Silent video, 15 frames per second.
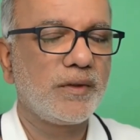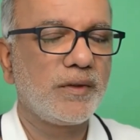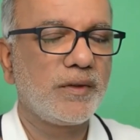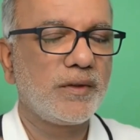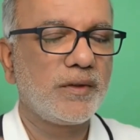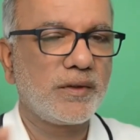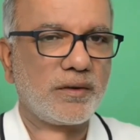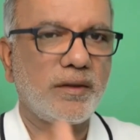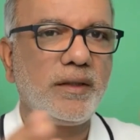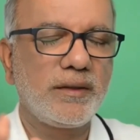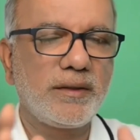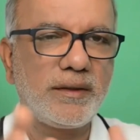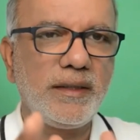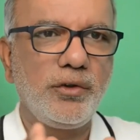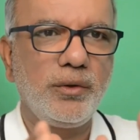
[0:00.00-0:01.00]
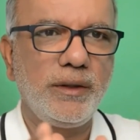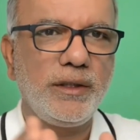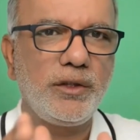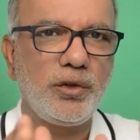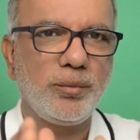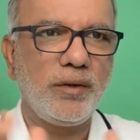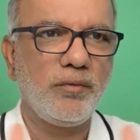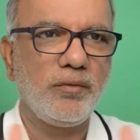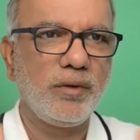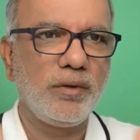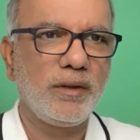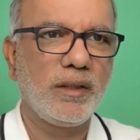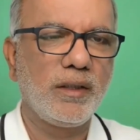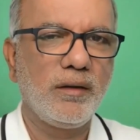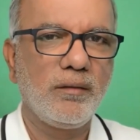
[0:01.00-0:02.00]
strict you need to be with
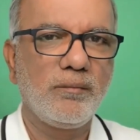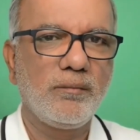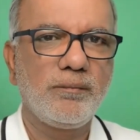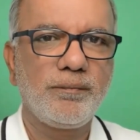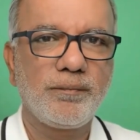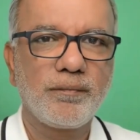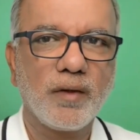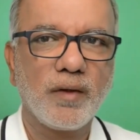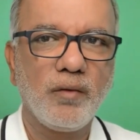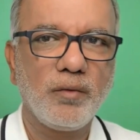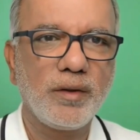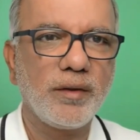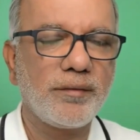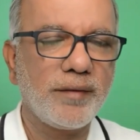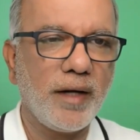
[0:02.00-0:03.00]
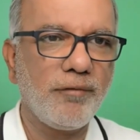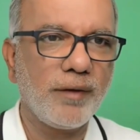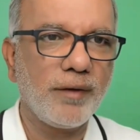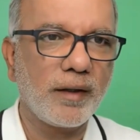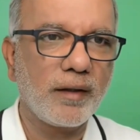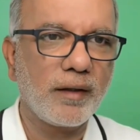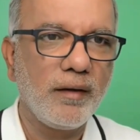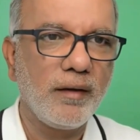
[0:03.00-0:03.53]
the traffic.